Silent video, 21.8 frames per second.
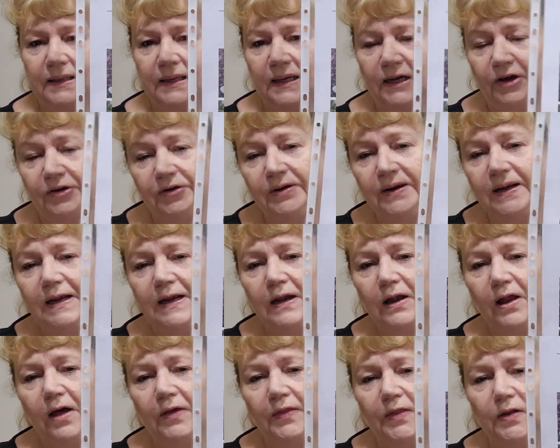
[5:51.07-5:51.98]
I really
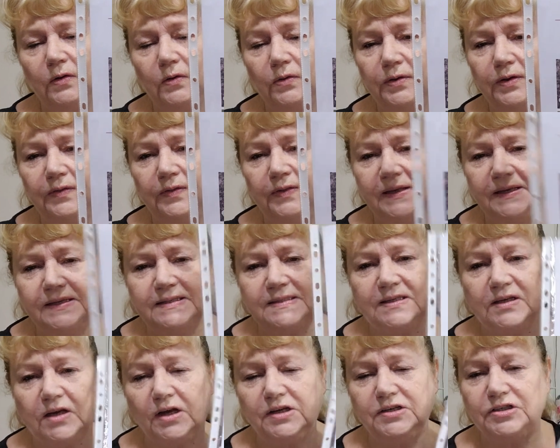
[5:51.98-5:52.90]
like the look of
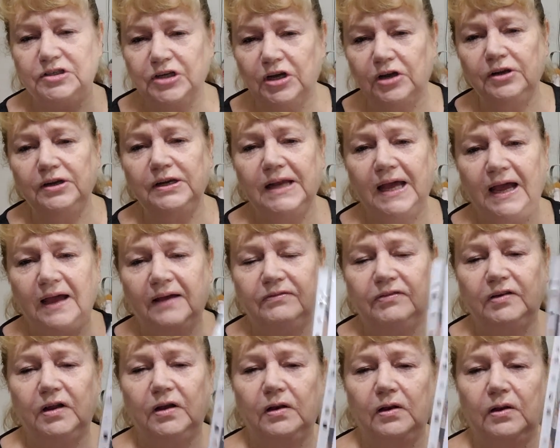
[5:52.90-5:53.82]
this. I don't have
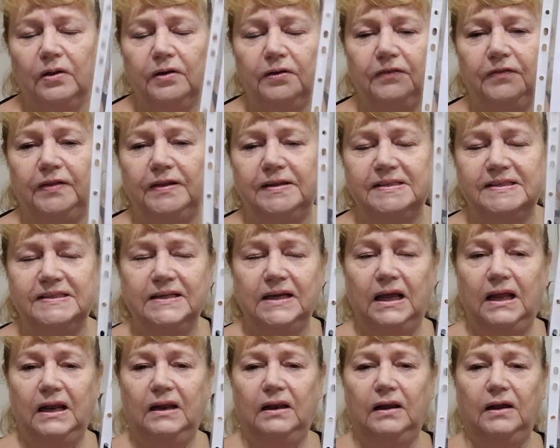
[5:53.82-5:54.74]
a lot of this
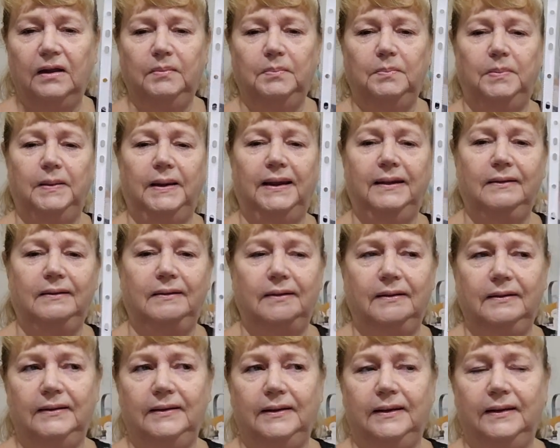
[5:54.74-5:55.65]
like
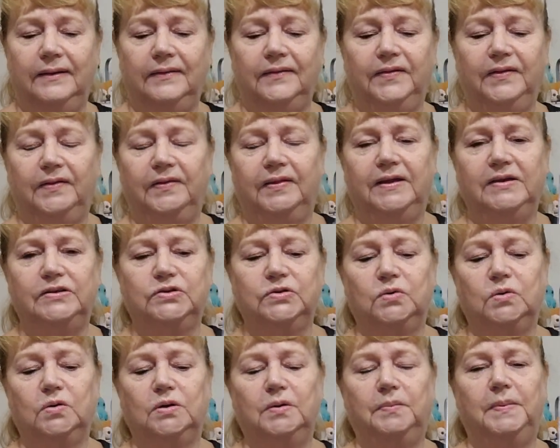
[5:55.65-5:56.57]
blanket yarn that they
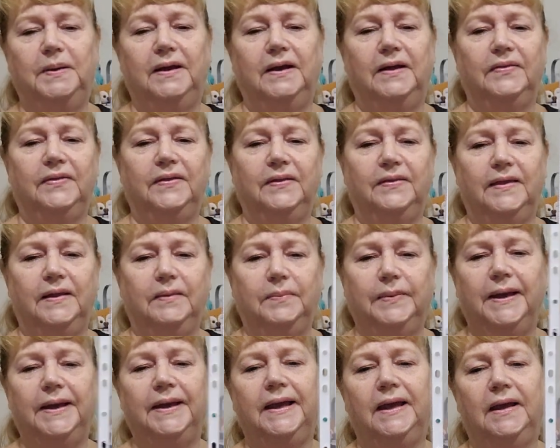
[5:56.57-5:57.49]
talk about that they
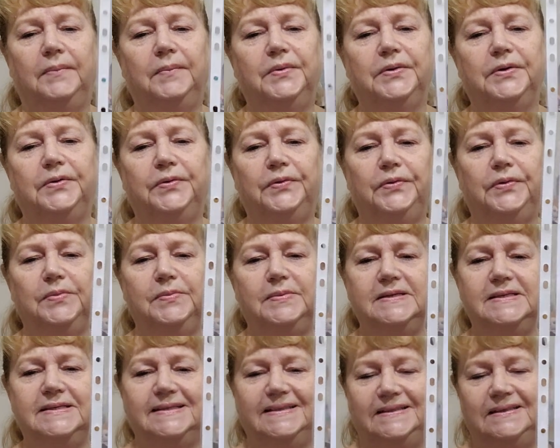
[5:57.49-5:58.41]
make
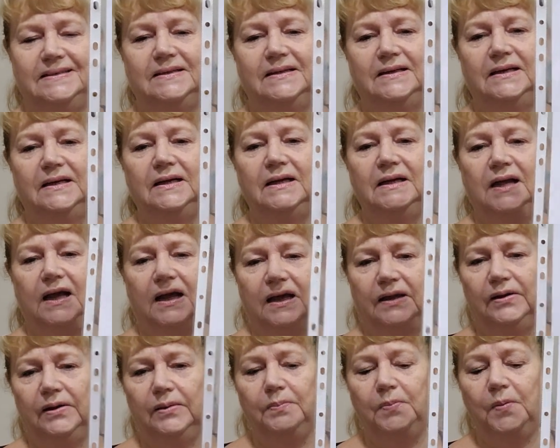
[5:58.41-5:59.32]
amigurumis in,
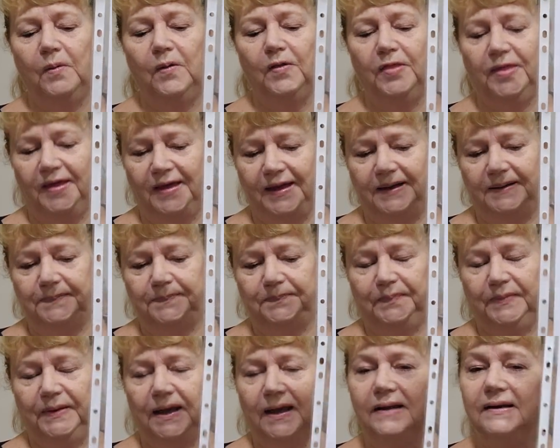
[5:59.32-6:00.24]
and I bought that,
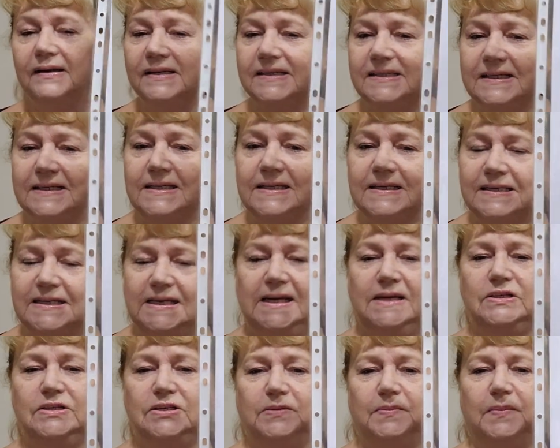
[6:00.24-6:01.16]
and I did
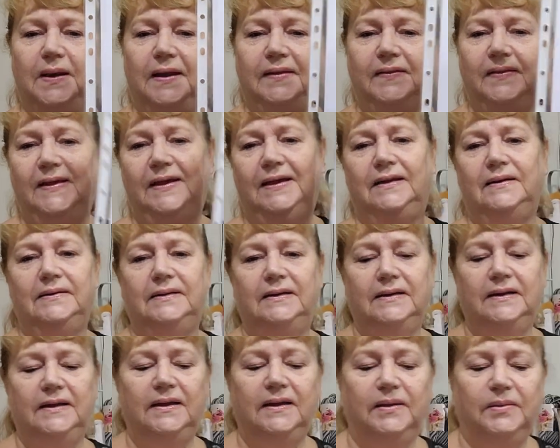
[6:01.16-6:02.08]
intend to make that.
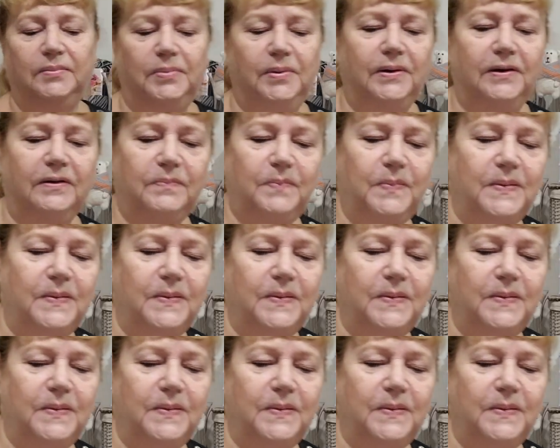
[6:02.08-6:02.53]
But I've